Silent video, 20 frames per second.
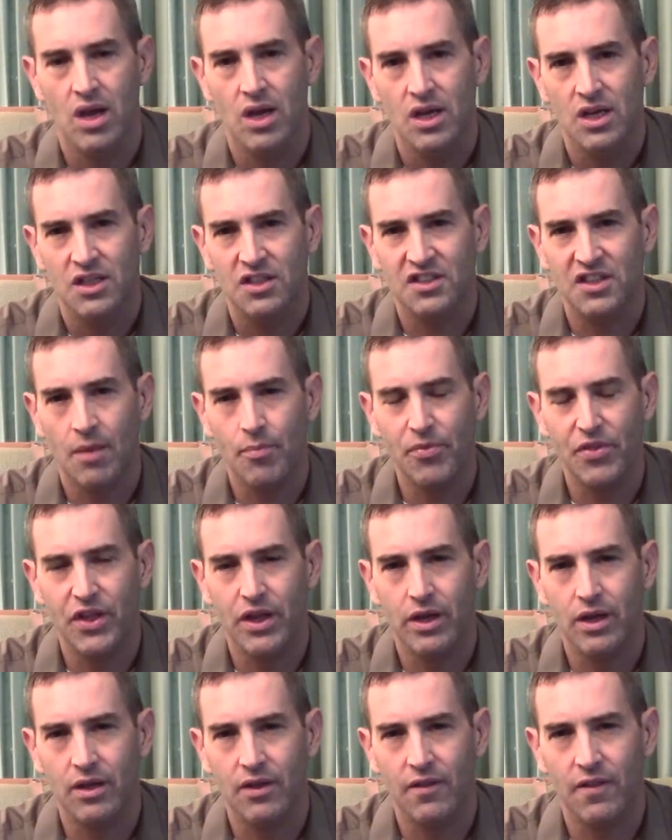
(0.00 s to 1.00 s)

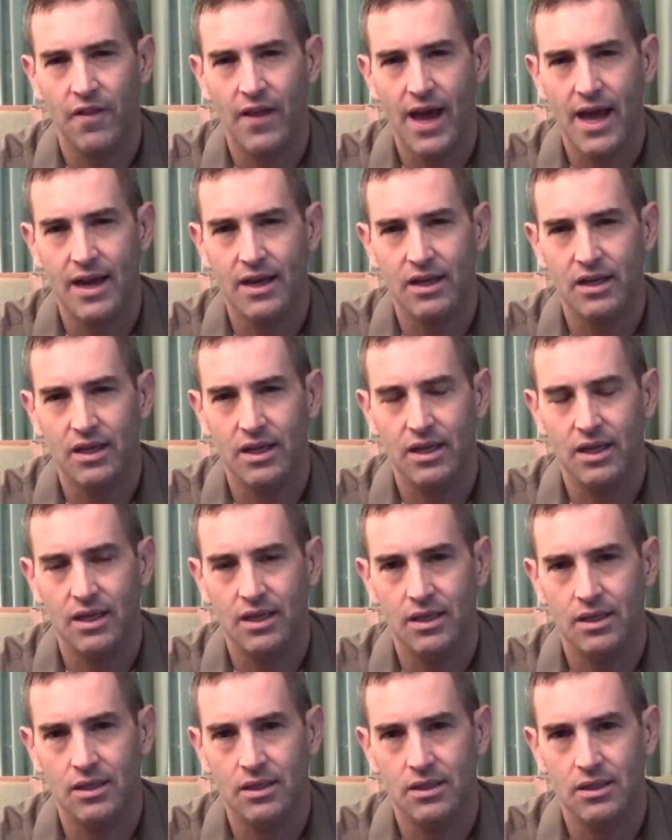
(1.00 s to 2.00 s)
something that
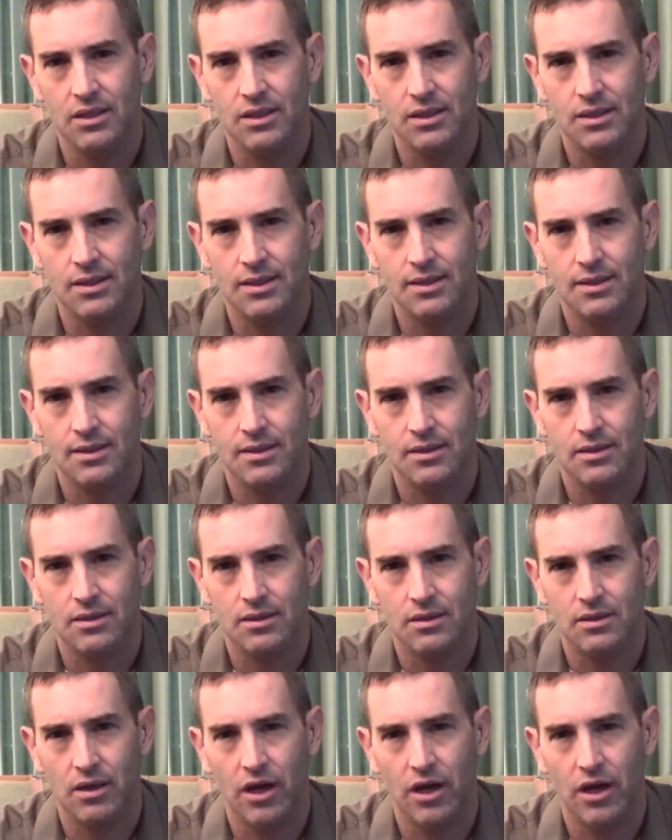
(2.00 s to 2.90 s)
is